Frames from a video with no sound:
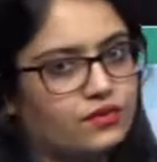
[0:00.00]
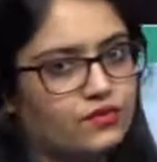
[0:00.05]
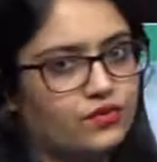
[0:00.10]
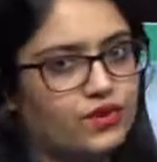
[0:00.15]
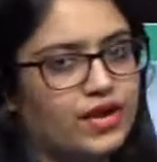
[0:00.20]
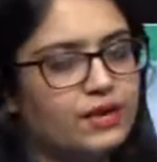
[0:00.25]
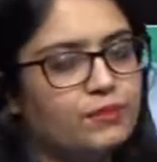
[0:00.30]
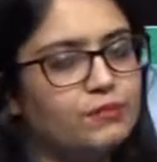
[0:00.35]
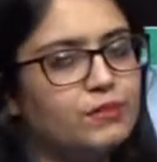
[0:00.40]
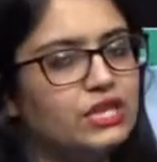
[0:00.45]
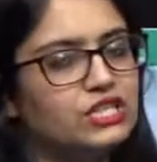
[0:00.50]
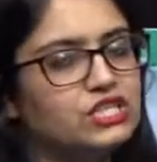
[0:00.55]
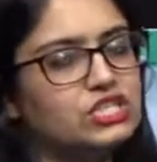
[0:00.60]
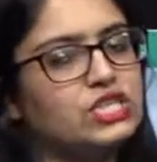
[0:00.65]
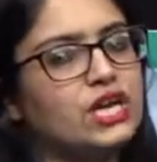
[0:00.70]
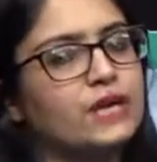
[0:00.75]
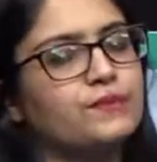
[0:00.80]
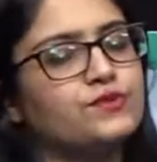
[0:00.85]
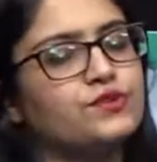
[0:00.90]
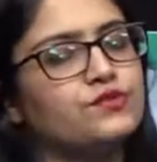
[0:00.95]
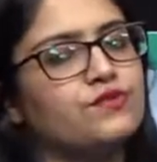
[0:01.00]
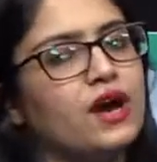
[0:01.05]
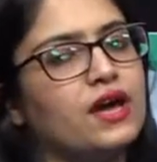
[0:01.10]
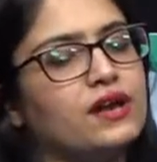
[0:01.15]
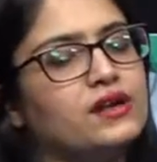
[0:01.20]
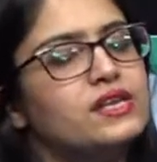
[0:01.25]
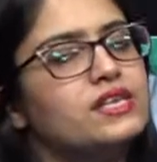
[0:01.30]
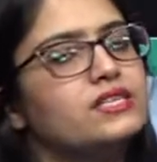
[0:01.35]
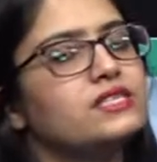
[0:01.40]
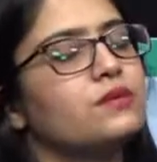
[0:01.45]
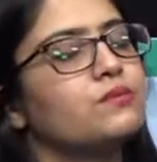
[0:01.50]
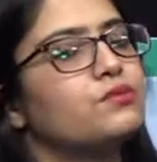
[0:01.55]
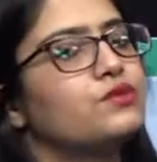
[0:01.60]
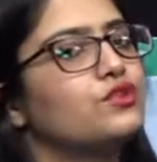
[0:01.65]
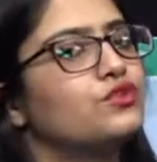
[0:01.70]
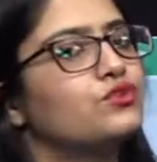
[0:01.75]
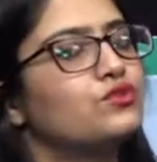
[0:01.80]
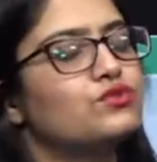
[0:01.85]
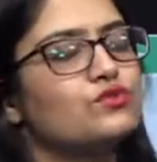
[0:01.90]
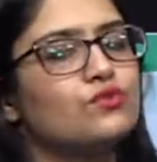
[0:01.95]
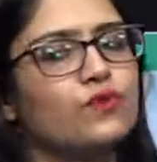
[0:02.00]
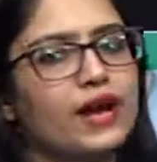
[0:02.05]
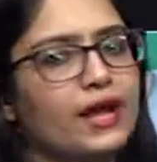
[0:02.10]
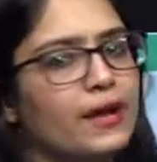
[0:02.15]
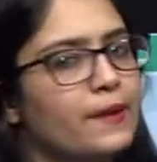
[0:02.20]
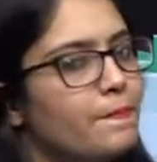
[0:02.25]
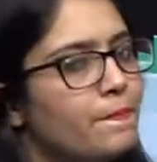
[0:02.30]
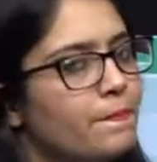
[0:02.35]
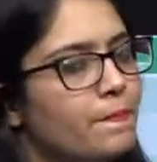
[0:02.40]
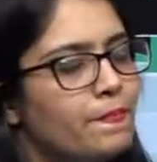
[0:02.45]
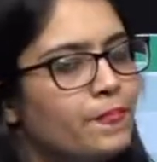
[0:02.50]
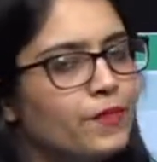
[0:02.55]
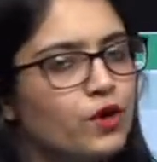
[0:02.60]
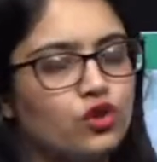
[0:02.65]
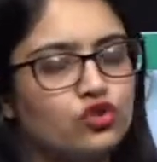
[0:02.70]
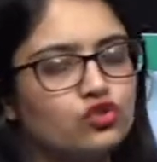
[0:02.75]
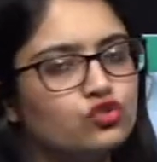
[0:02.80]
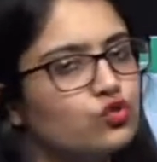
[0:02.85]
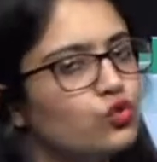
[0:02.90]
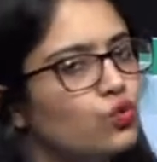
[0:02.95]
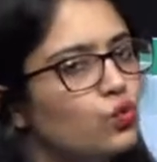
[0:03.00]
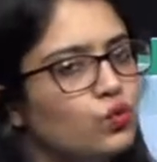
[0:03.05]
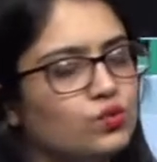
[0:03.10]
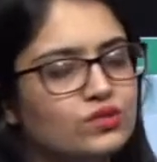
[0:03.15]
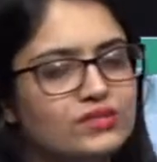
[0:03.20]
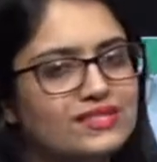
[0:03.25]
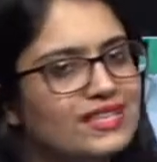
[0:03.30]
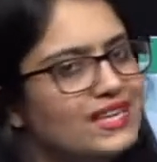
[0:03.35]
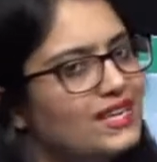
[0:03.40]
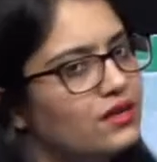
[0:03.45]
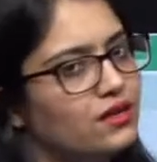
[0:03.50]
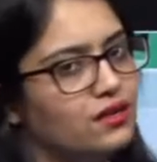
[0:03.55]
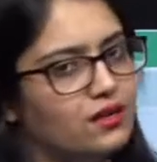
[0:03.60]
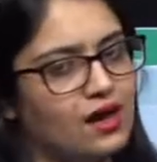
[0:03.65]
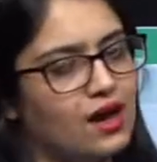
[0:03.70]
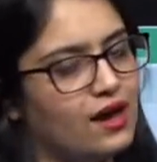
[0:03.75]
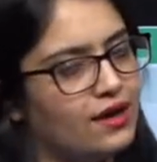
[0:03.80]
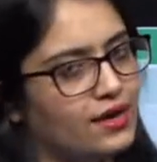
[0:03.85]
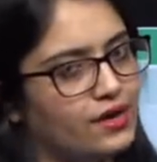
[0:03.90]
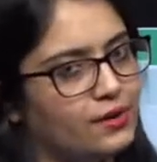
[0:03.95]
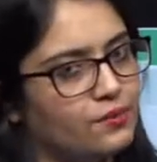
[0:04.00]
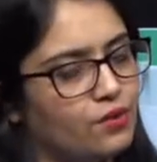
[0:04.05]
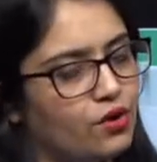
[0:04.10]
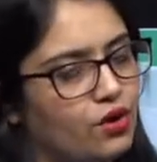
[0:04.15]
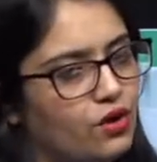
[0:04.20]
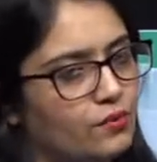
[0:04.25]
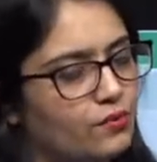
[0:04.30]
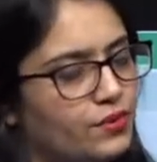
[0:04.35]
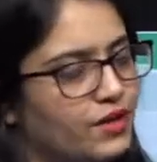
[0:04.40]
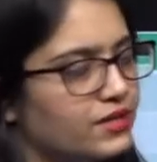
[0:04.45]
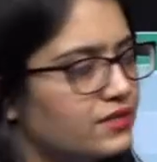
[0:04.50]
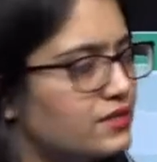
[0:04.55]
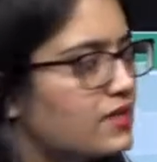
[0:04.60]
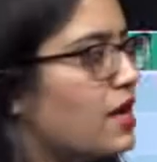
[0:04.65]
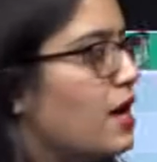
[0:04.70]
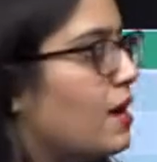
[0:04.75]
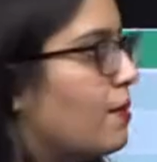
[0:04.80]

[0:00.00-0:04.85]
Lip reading: right, major types of RNAs are produced via or through single RNA polymerase.